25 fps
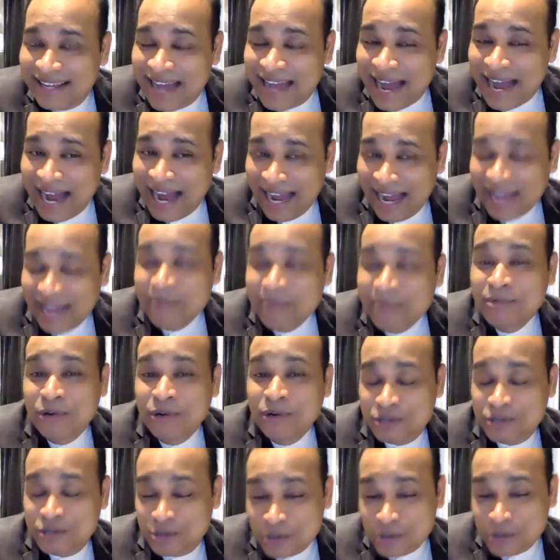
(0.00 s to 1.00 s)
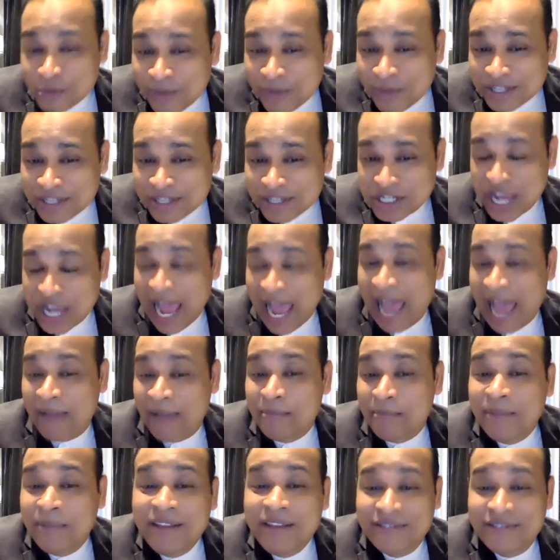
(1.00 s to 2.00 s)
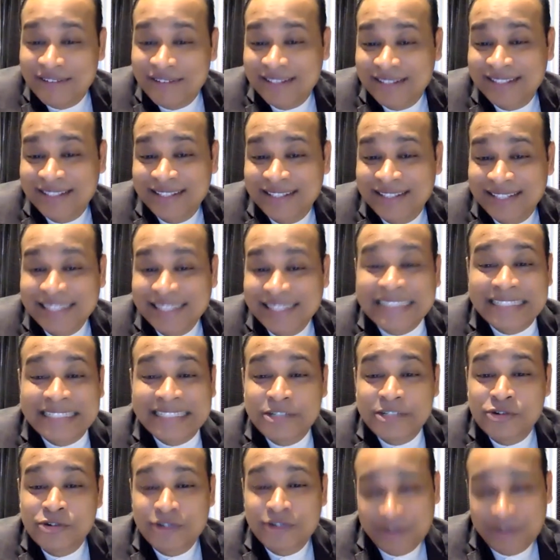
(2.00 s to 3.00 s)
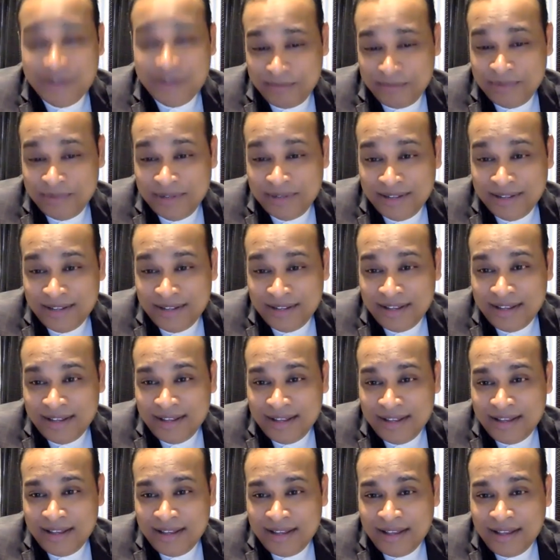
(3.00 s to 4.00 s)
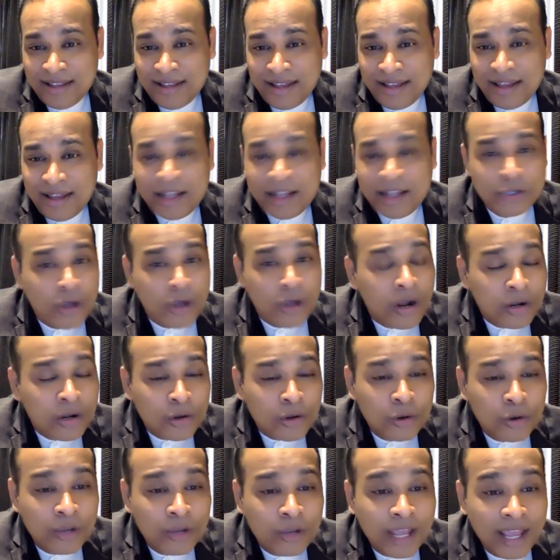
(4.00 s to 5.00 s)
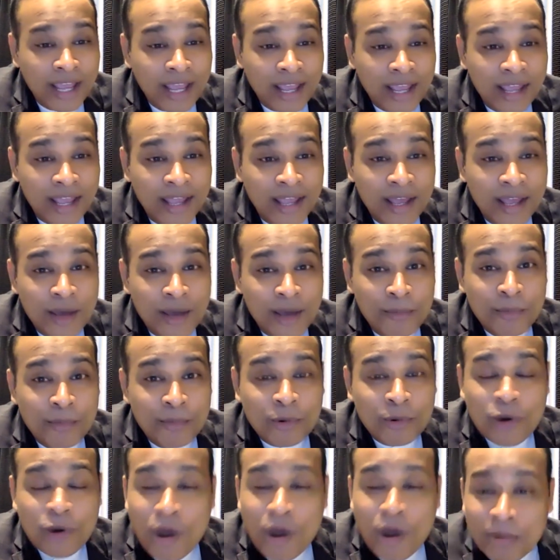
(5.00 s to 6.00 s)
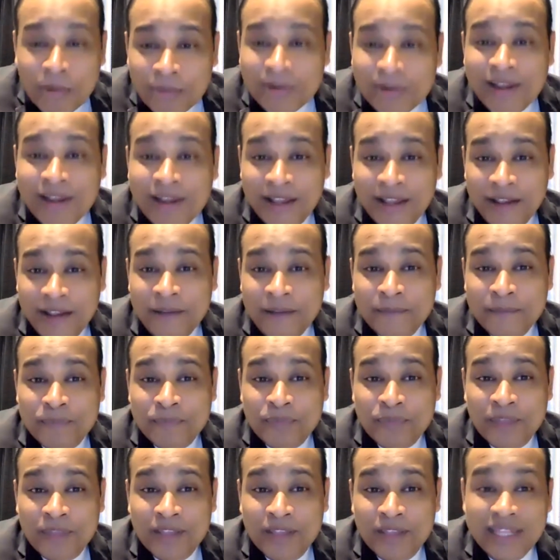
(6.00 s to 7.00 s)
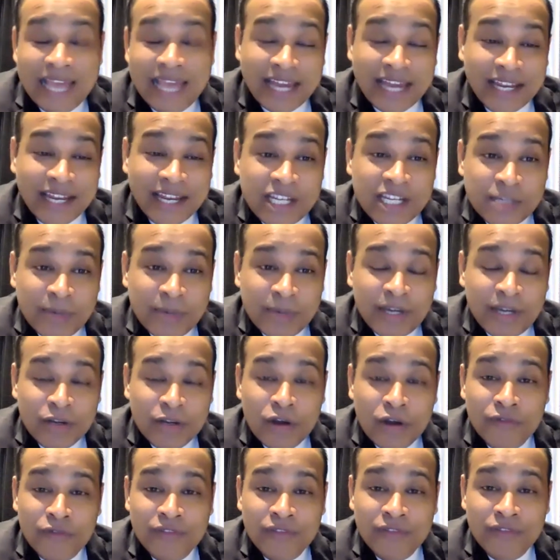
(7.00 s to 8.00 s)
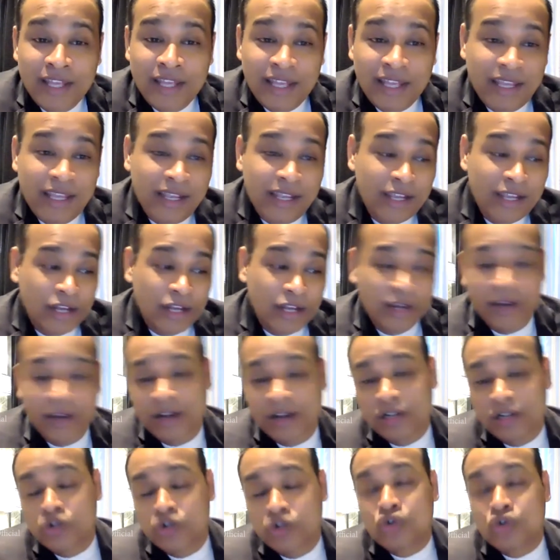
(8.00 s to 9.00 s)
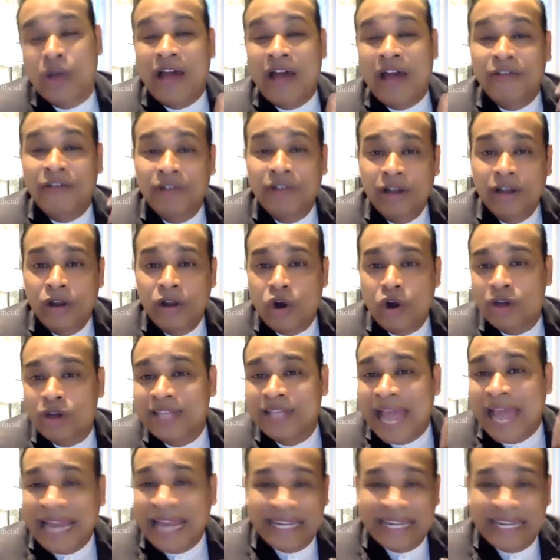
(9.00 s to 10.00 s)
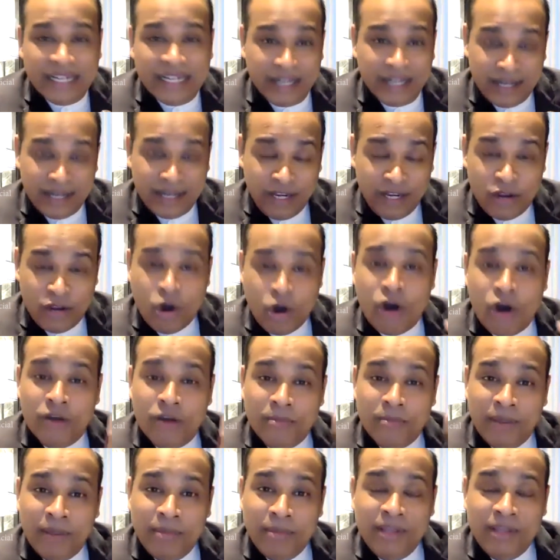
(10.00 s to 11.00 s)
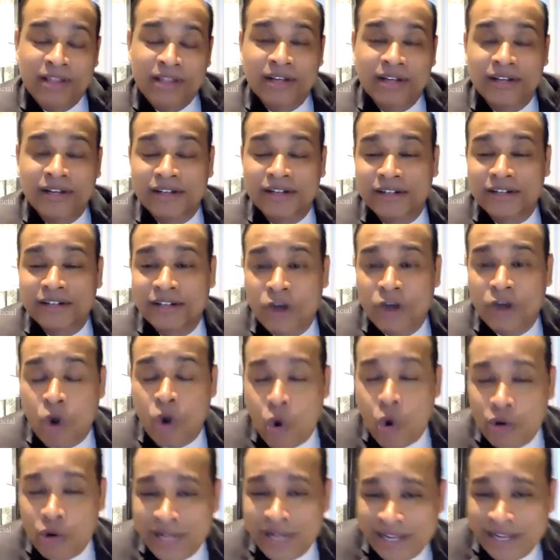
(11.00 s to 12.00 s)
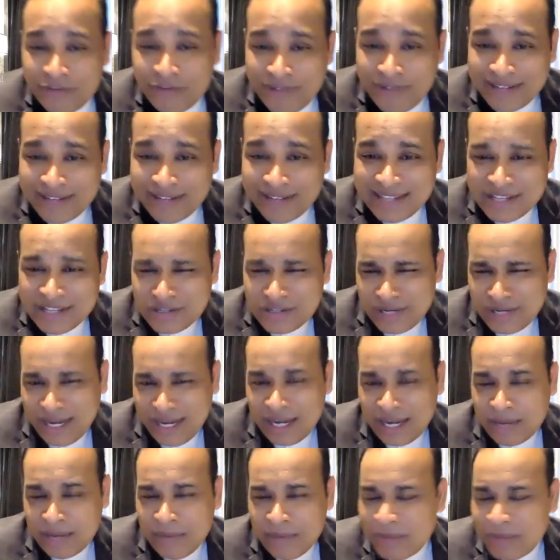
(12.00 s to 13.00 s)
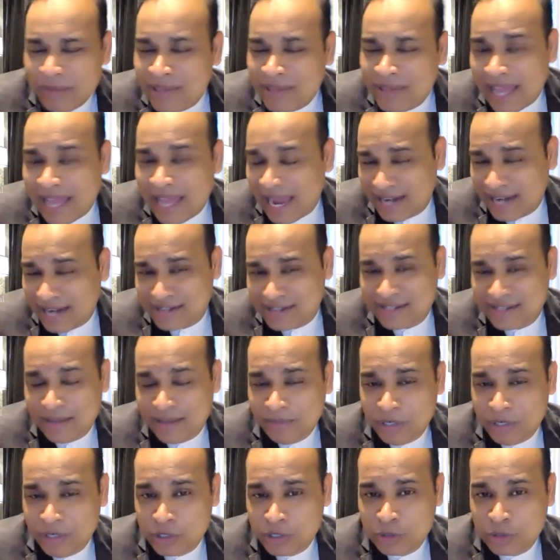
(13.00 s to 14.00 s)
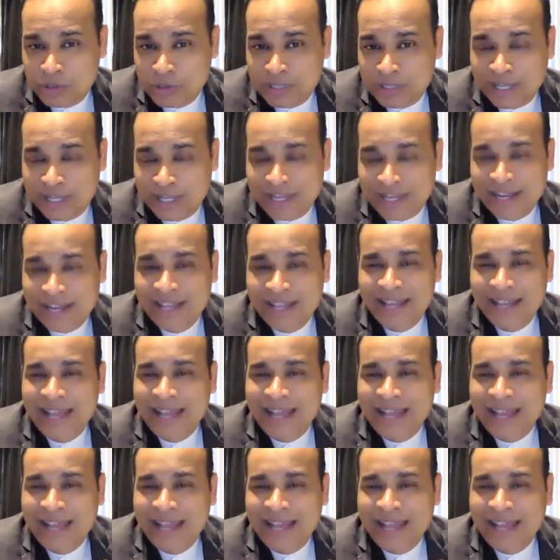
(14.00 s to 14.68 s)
I am not so much happy with this trip. And I thought, okay, probably the arrangement of the travel or the itinerary, or maybe the hotel where they stayed, maybe they had some issues there.